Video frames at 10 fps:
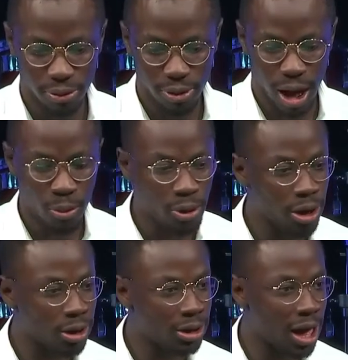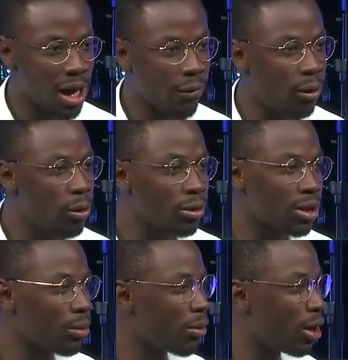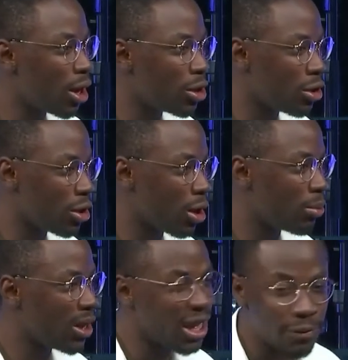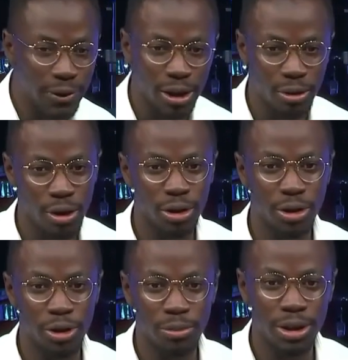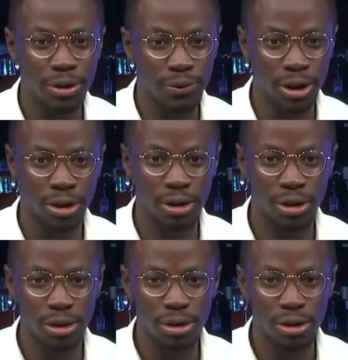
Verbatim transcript: I work to have wholesome relationships, even across human division.